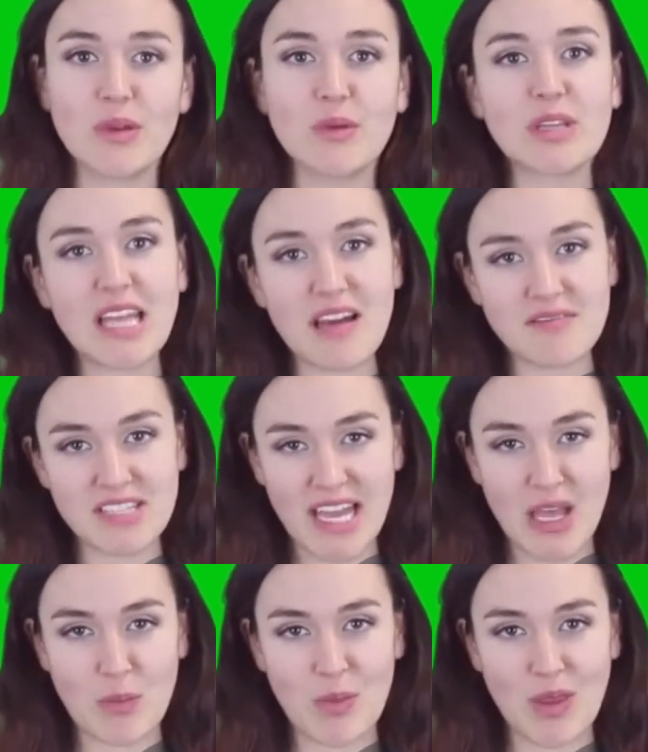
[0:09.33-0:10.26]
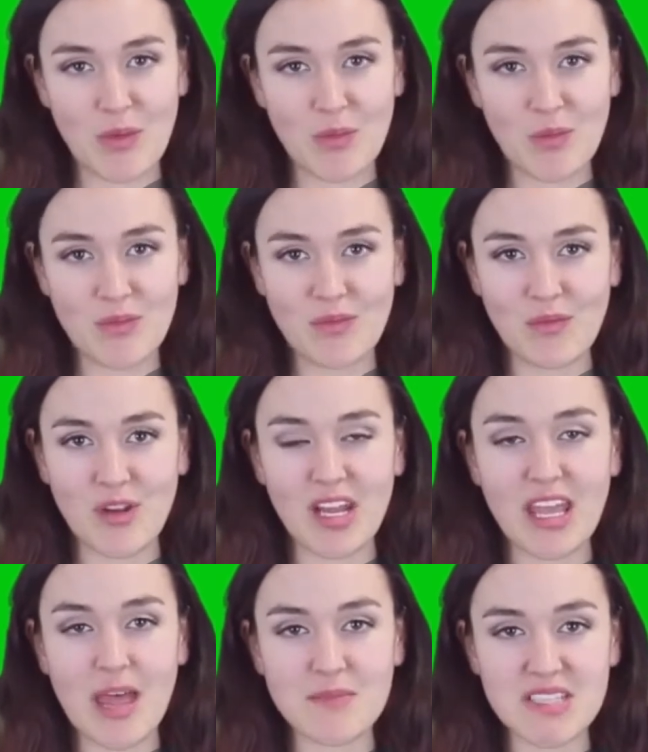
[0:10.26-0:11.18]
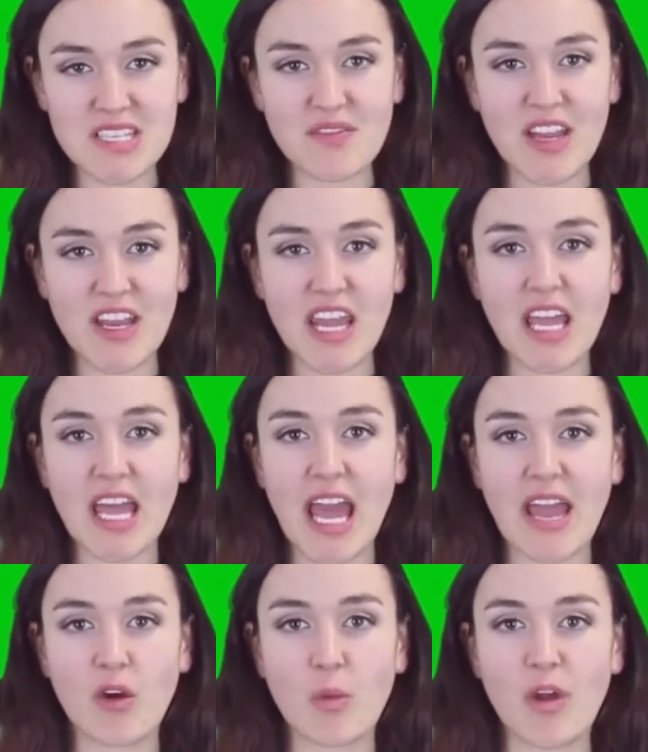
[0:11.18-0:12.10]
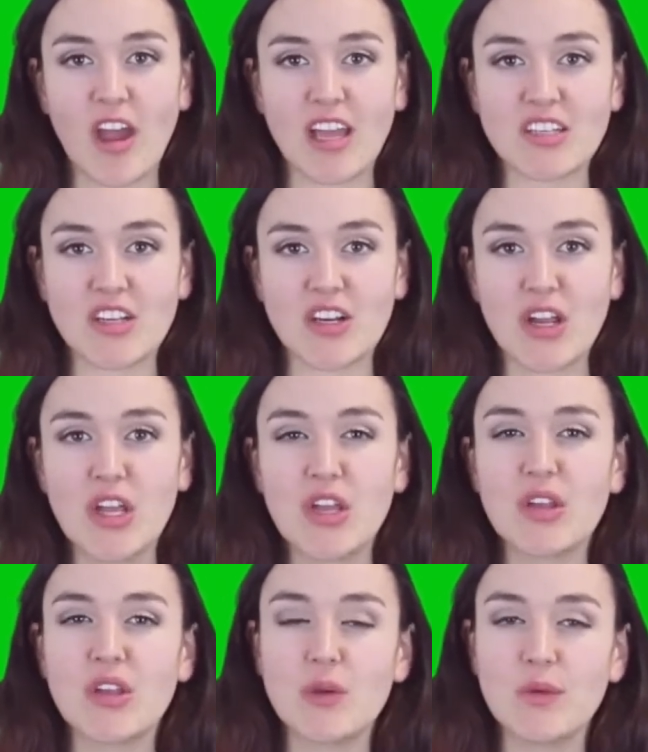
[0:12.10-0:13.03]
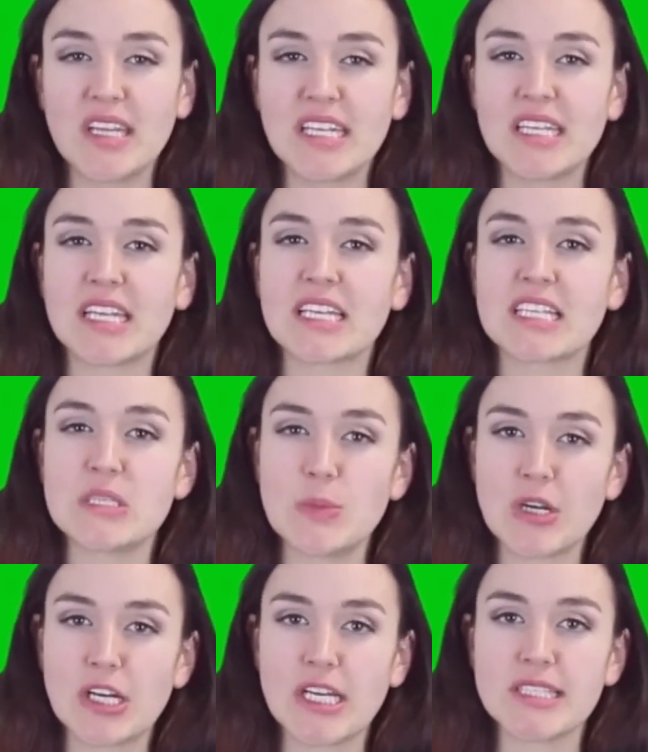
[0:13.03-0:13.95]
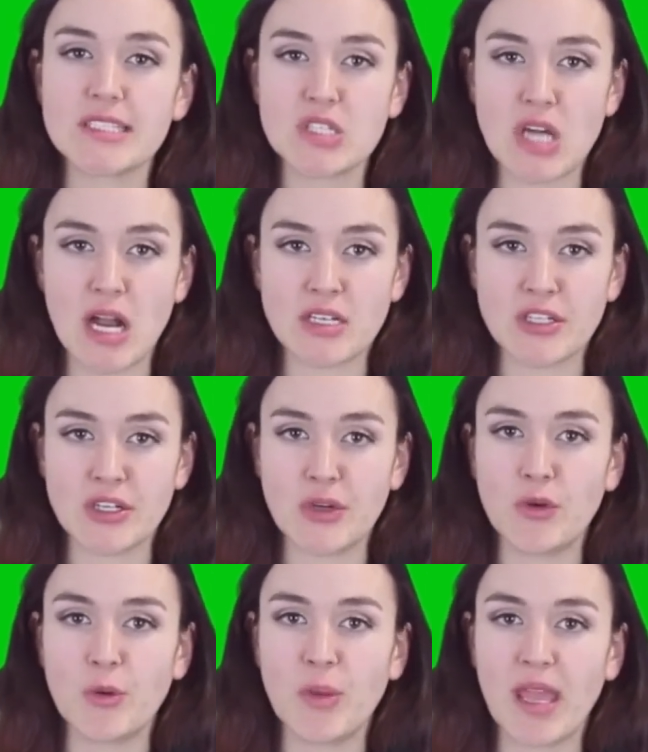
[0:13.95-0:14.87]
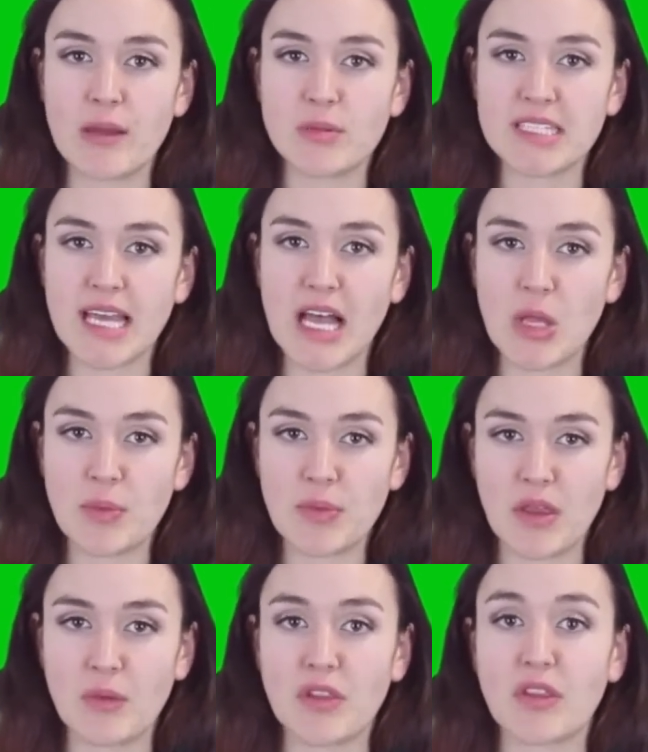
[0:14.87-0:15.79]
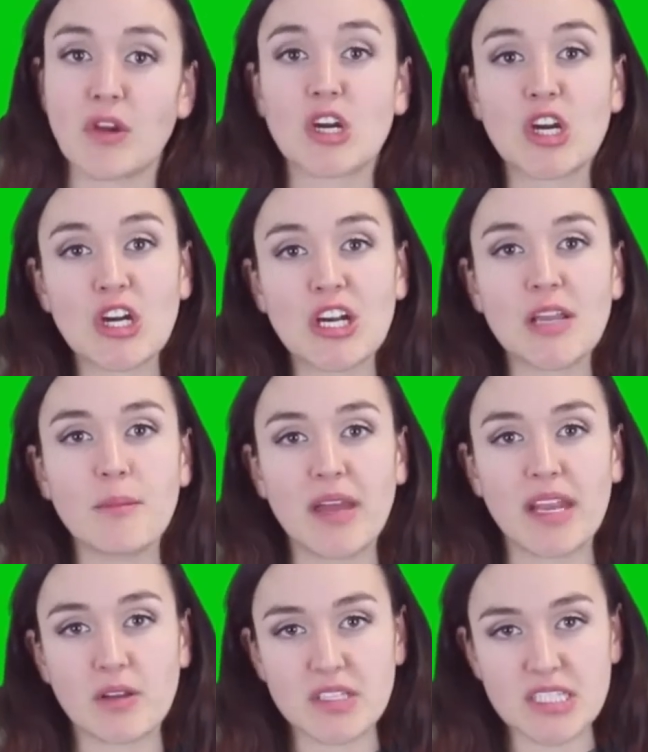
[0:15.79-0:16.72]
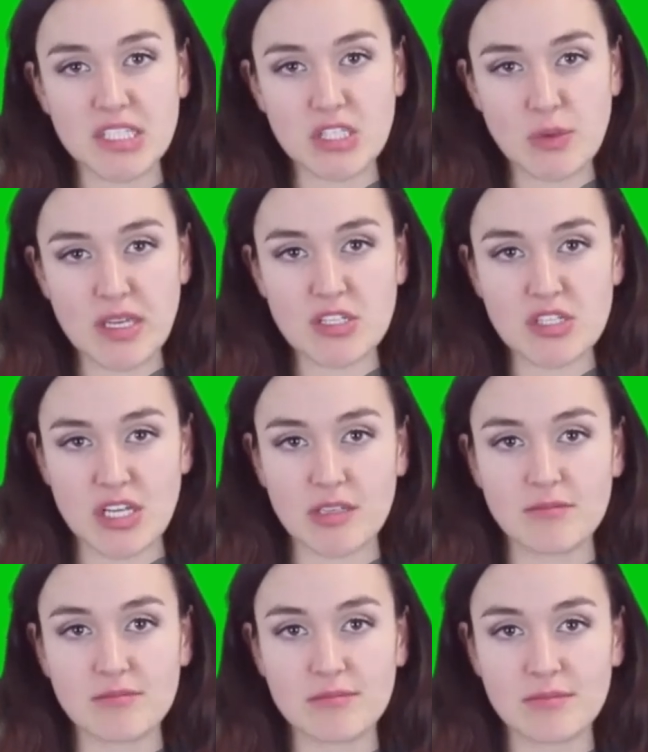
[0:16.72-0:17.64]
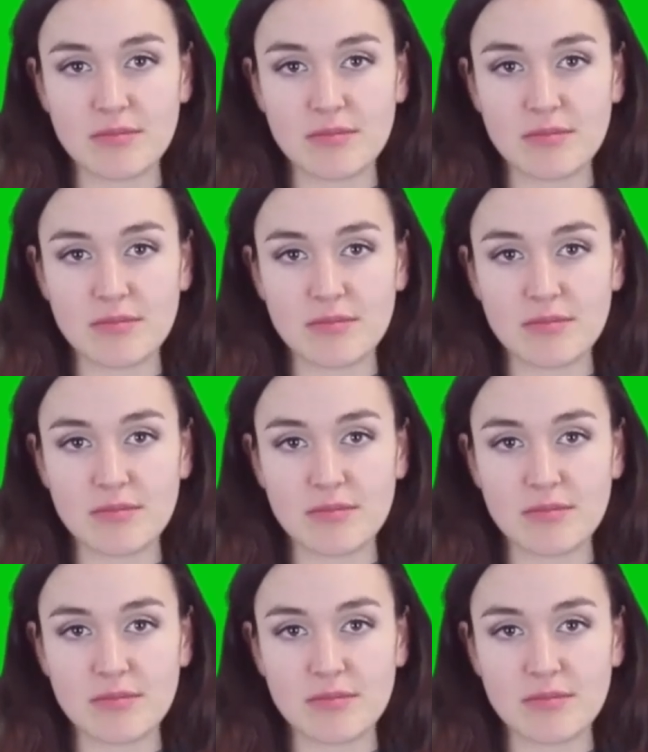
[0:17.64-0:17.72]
We would love to help you. When it comes to finding a chiropractor, you need an experienced doctor who will be able to help you with your current medical situation.